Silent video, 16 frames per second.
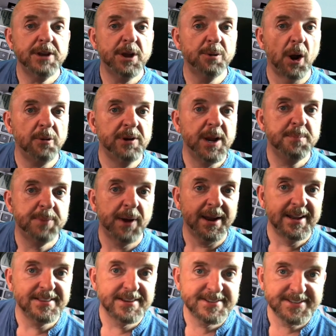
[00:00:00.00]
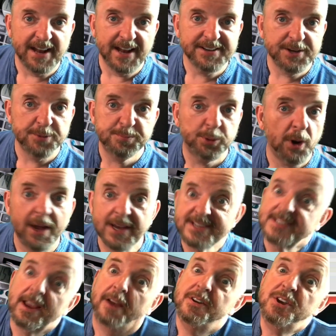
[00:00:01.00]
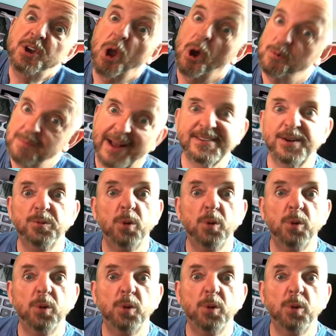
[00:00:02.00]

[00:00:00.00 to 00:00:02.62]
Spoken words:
you only pay the standard price, no matter